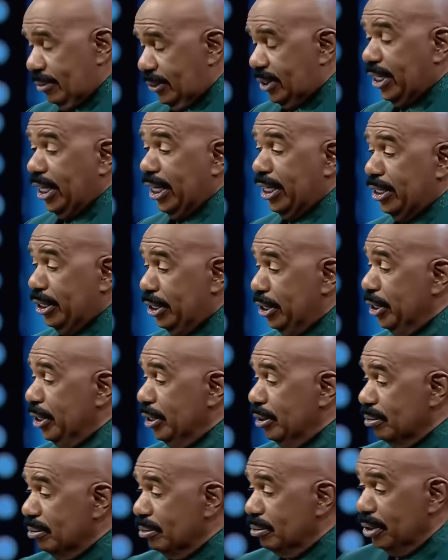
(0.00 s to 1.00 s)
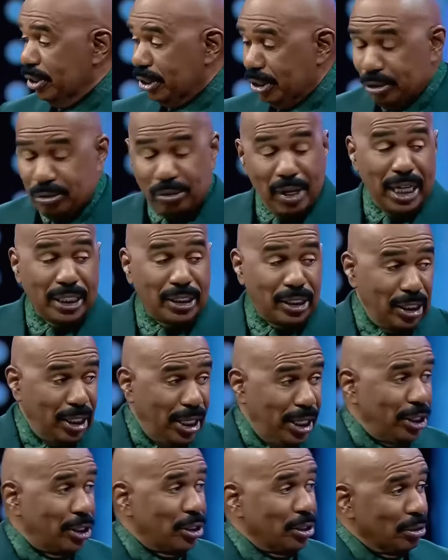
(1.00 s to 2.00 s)
Okay, good. Well,
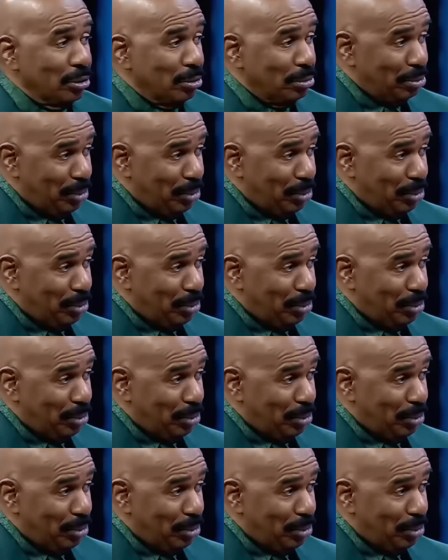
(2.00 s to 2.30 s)
congratulations,